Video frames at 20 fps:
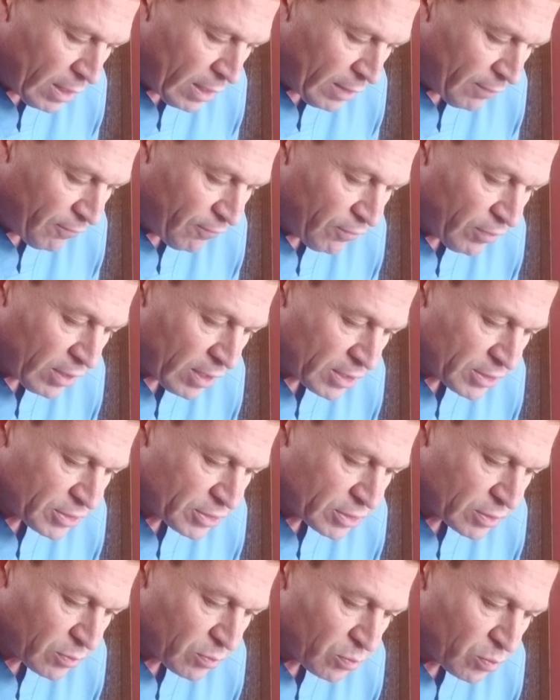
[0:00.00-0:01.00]

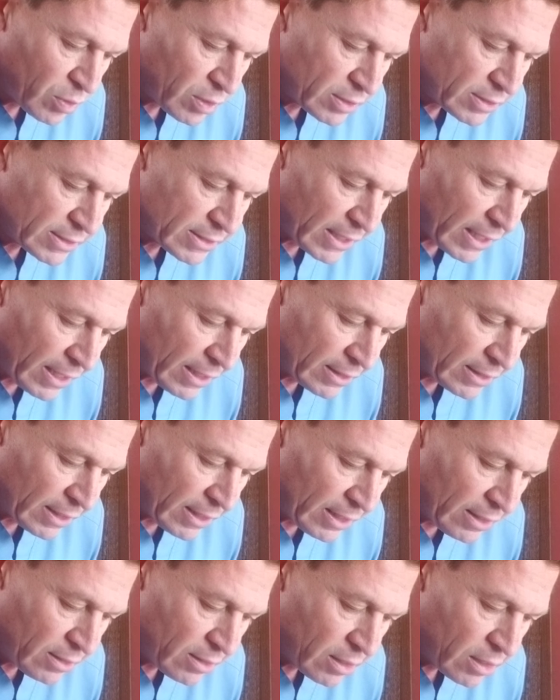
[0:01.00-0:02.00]
flush with
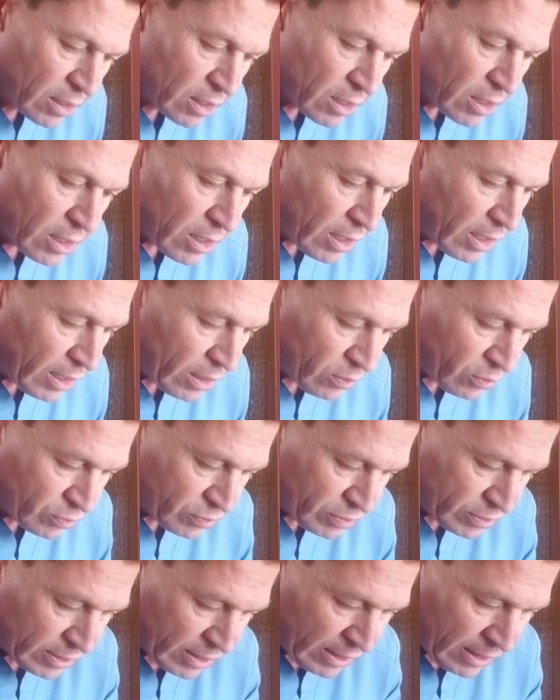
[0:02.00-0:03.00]
saline. I don't
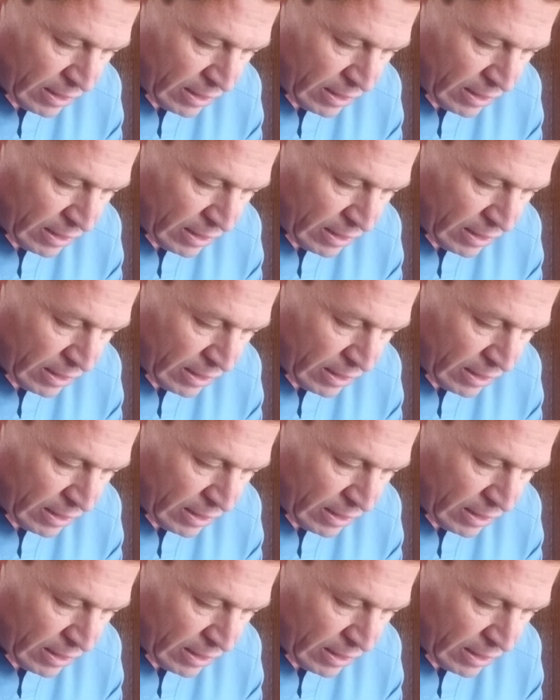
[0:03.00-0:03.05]
see